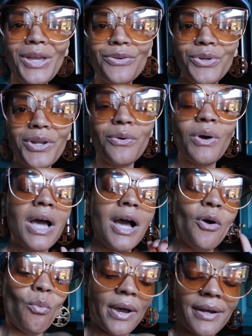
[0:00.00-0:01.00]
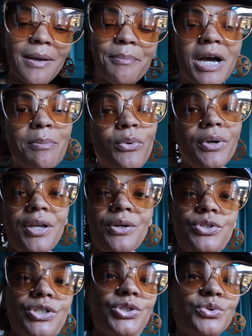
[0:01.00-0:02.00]
you know, why not pop on here
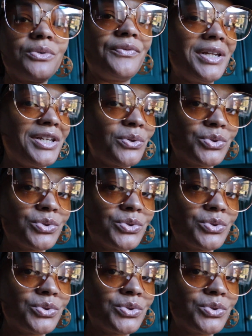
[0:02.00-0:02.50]
and just do a video